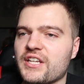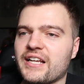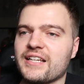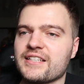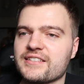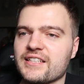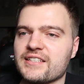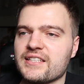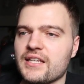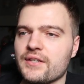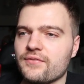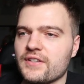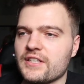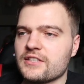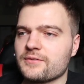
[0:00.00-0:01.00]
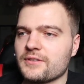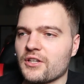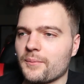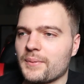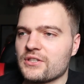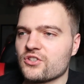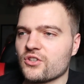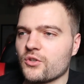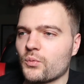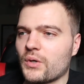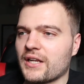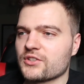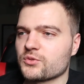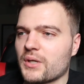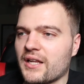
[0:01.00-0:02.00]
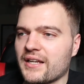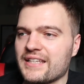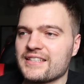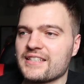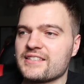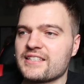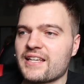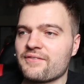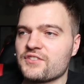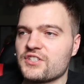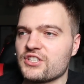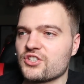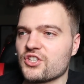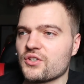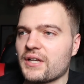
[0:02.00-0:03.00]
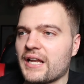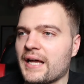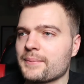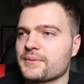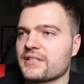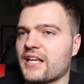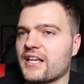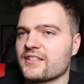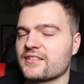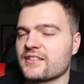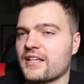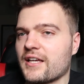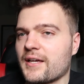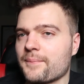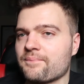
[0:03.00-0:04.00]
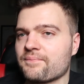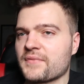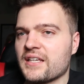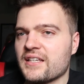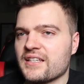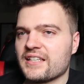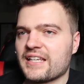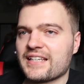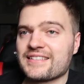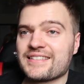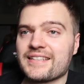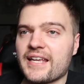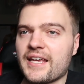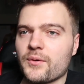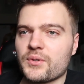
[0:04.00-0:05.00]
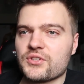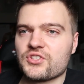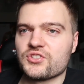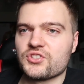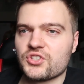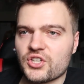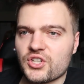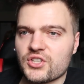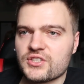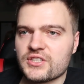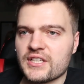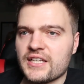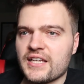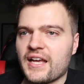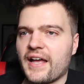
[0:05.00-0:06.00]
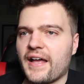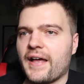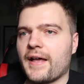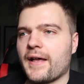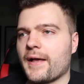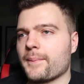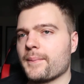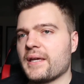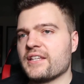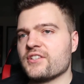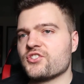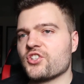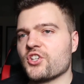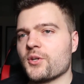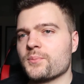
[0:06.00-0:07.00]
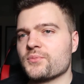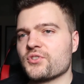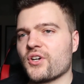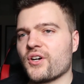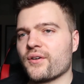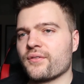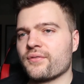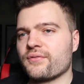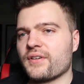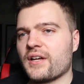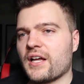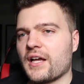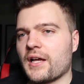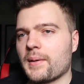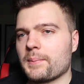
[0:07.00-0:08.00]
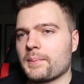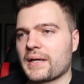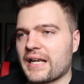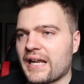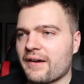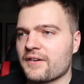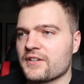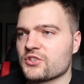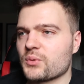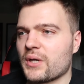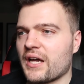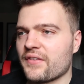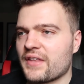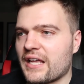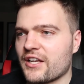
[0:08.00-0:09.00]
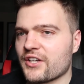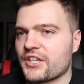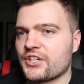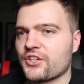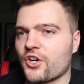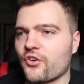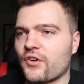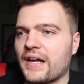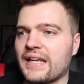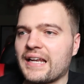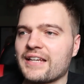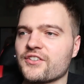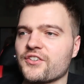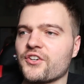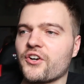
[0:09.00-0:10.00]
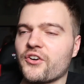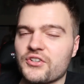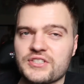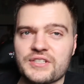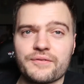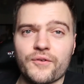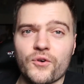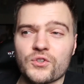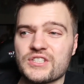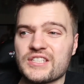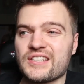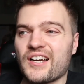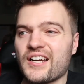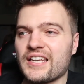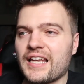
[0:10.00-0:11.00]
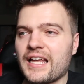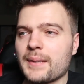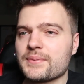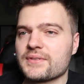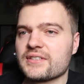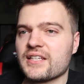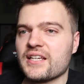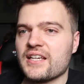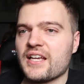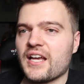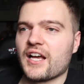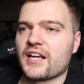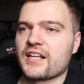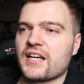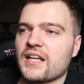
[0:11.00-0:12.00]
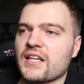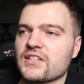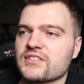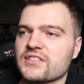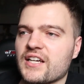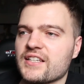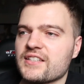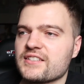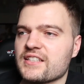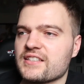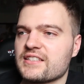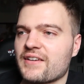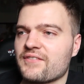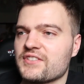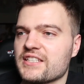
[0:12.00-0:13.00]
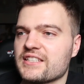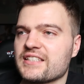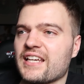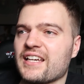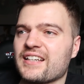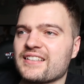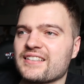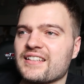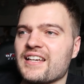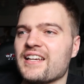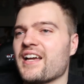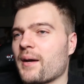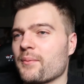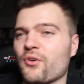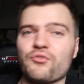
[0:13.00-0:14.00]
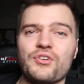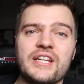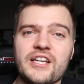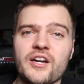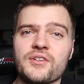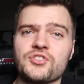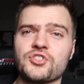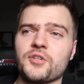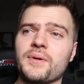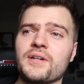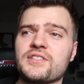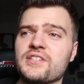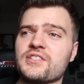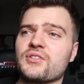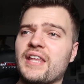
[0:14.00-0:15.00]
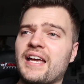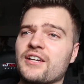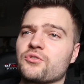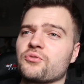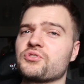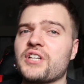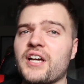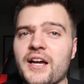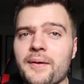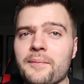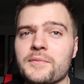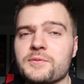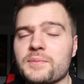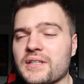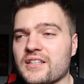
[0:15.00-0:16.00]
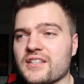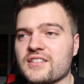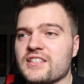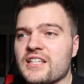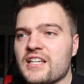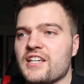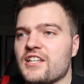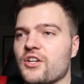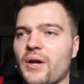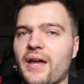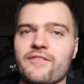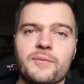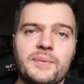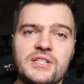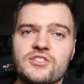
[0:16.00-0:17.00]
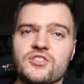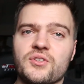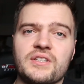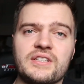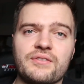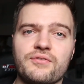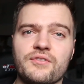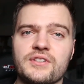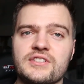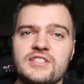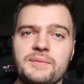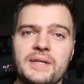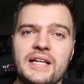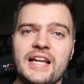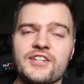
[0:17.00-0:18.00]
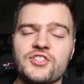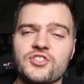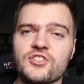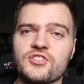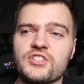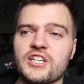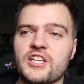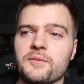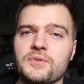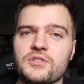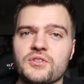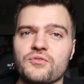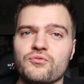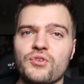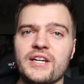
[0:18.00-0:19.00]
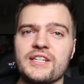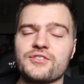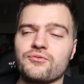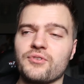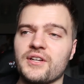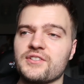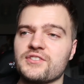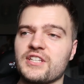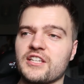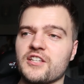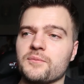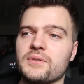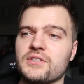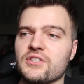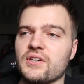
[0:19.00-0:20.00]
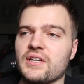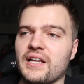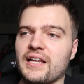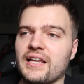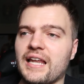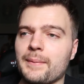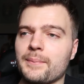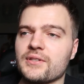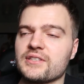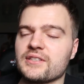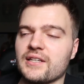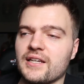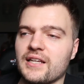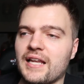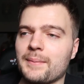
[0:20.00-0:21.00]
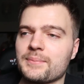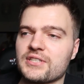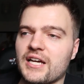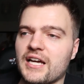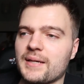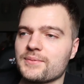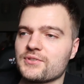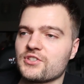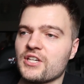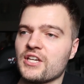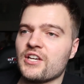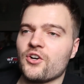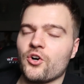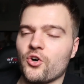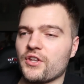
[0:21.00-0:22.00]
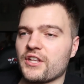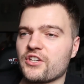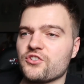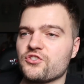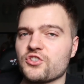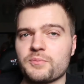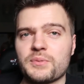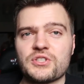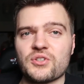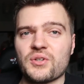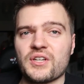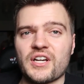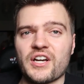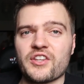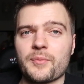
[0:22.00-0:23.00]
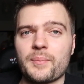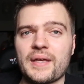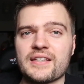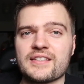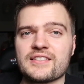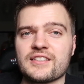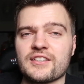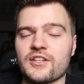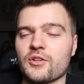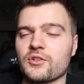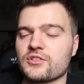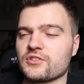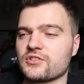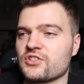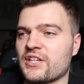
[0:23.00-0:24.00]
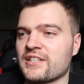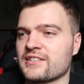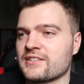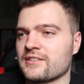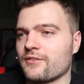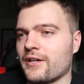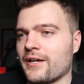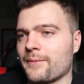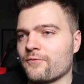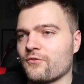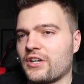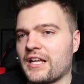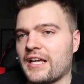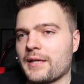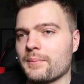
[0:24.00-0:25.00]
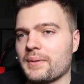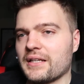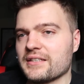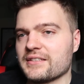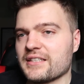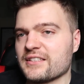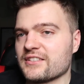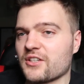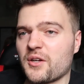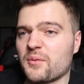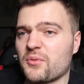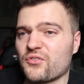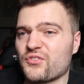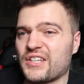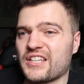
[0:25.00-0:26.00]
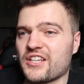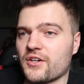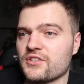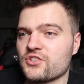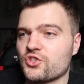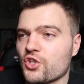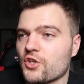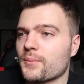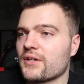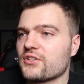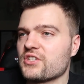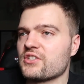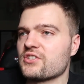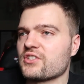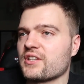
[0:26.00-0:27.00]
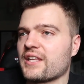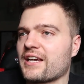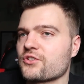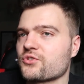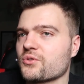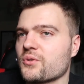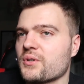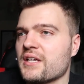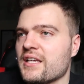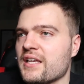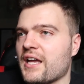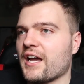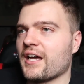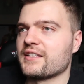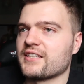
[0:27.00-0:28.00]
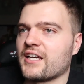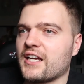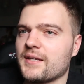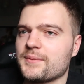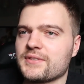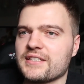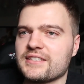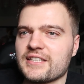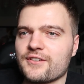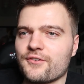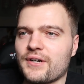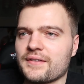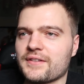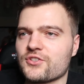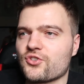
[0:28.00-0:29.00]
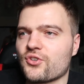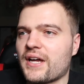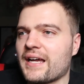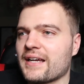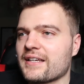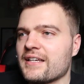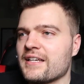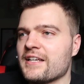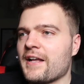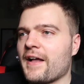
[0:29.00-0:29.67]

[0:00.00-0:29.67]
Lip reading: Nicholas Latifi's been doing well as well. He did 72 laps yesterday, which is good. In terms of McLaren as well, they're looking all right. Lando Norris did 49 laps. Carlos Sainz did 76. I'm not really going too much into the actual times because everybody's doing different simulations. They could be doing race runs, they could be doing like lap times, or they could just be doing other bits to test reliability. So I'm not really going too much into the actual times they did around the track.